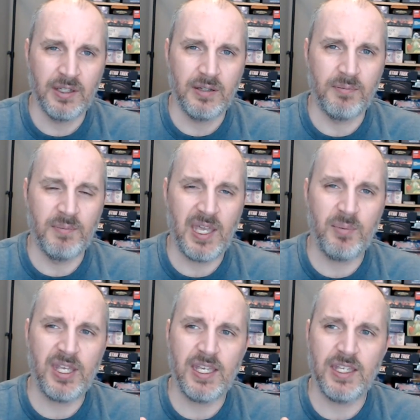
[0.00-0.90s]

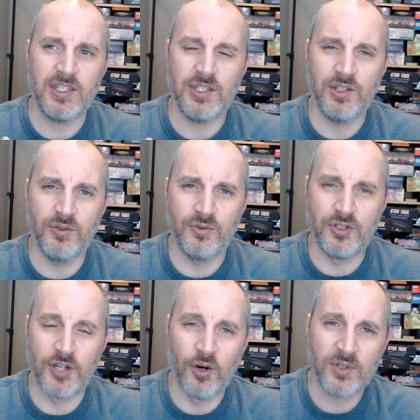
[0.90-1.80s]
Maybe you
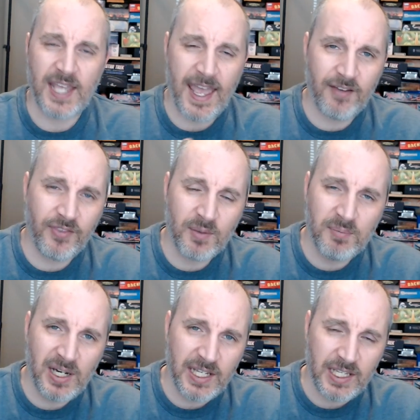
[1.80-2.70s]
don't have the
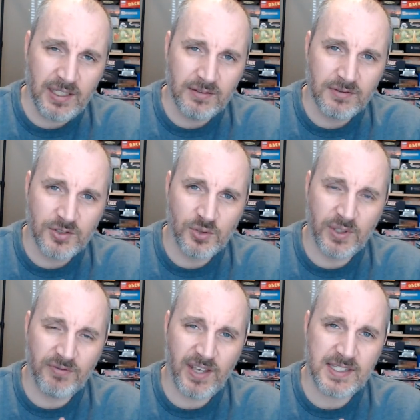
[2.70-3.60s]
money to
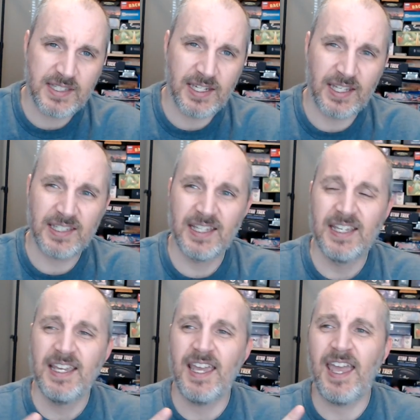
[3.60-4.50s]
invest in it,
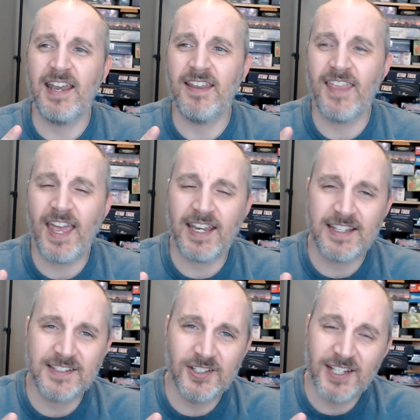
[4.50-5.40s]
and that
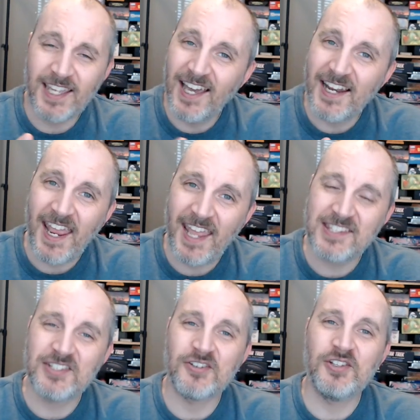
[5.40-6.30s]
is going to kind of
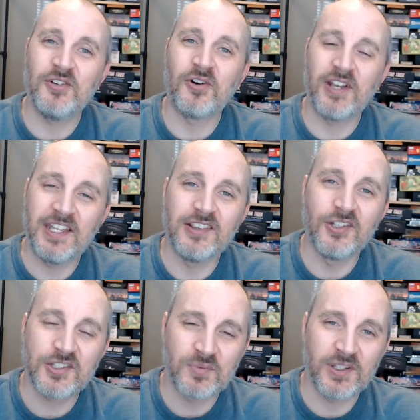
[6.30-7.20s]
answer your "it
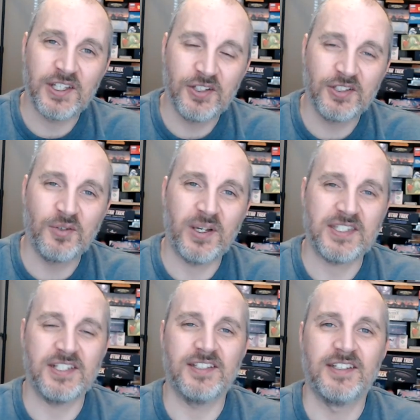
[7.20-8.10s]
looks really good"
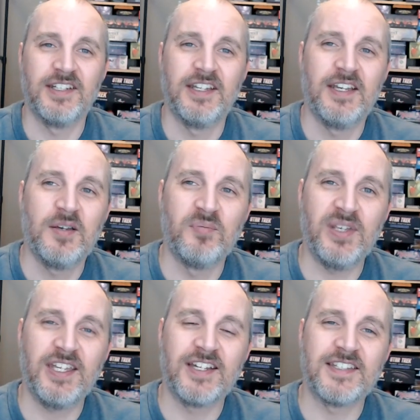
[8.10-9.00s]
question.
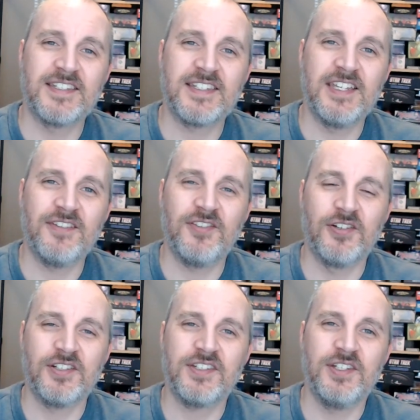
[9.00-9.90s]
Because if
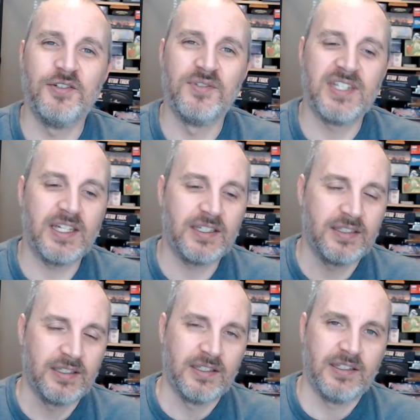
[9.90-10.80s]
you're just using,
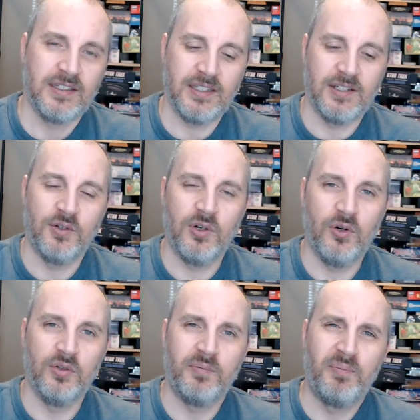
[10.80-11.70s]
you know,
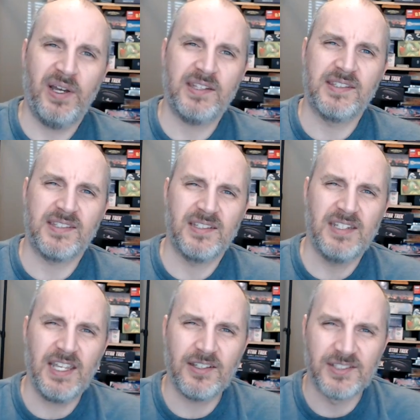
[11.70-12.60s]
old buttons
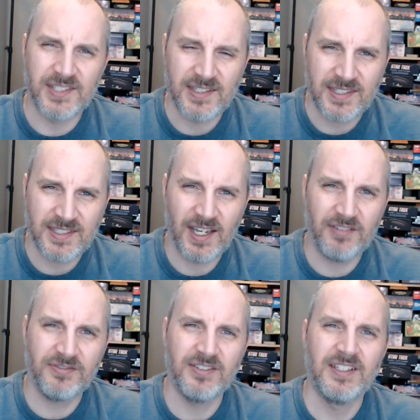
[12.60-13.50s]
and nickels and
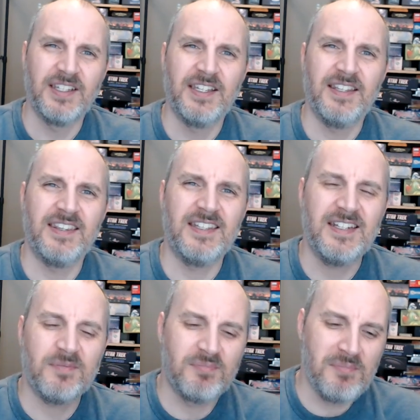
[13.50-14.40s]
stuff, then
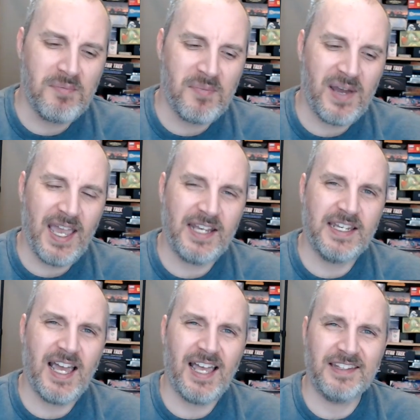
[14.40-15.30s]
it might
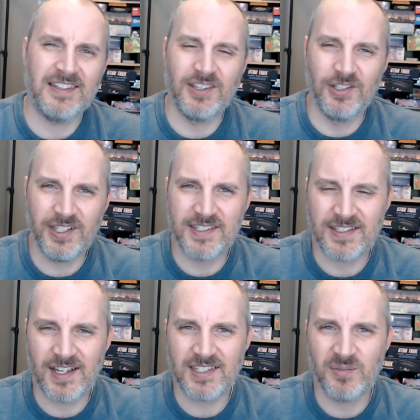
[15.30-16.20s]
not look as
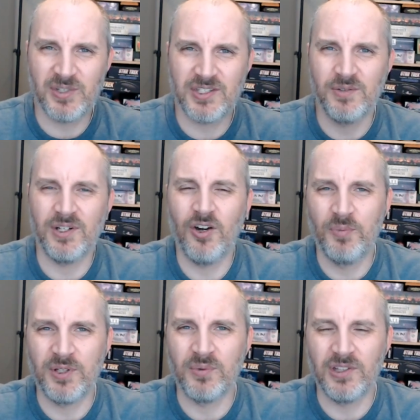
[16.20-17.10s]
awesome as you had
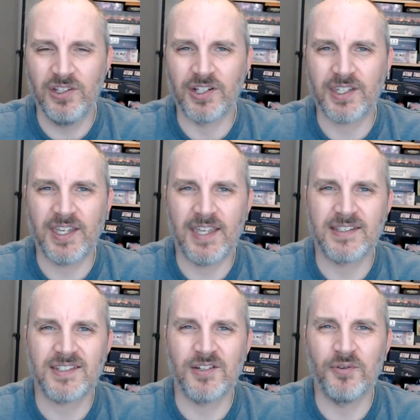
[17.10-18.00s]
hoped it would look.
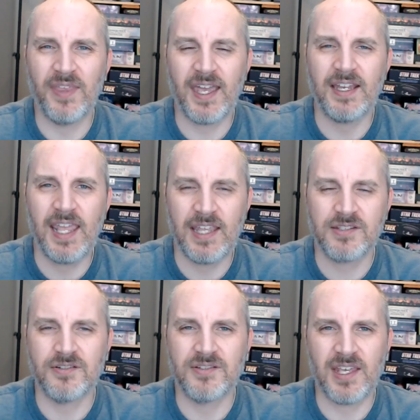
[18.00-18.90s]
And so that
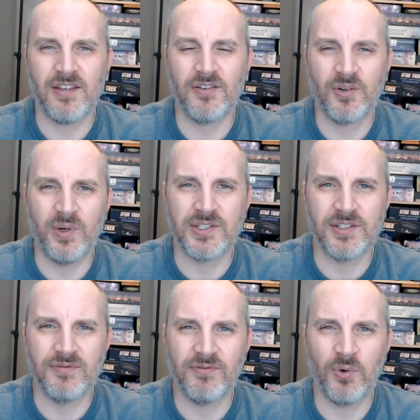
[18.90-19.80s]
answers that other
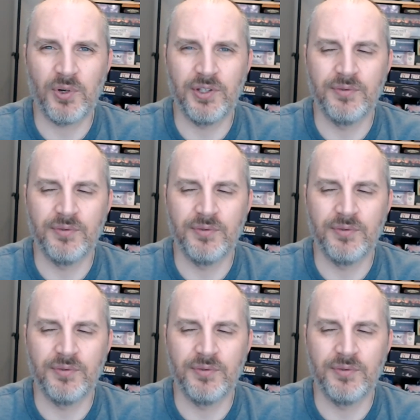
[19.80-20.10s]
question for you.